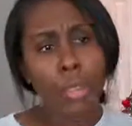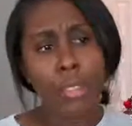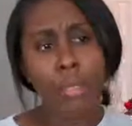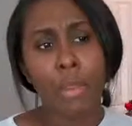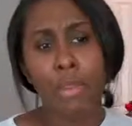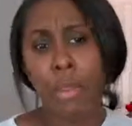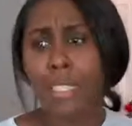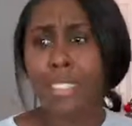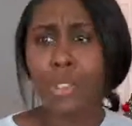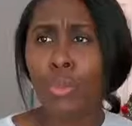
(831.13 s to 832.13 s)
Elizabeth,
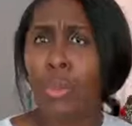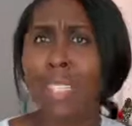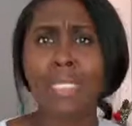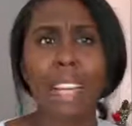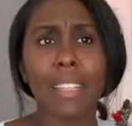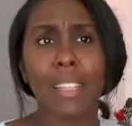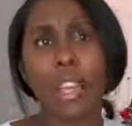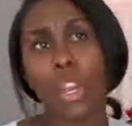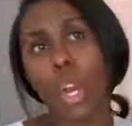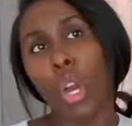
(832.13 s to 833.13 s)
because this woman is acting
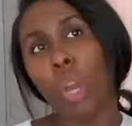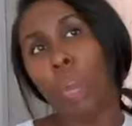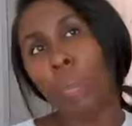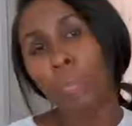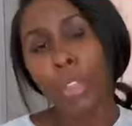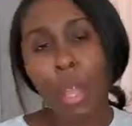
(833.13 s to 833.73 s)
like, oh,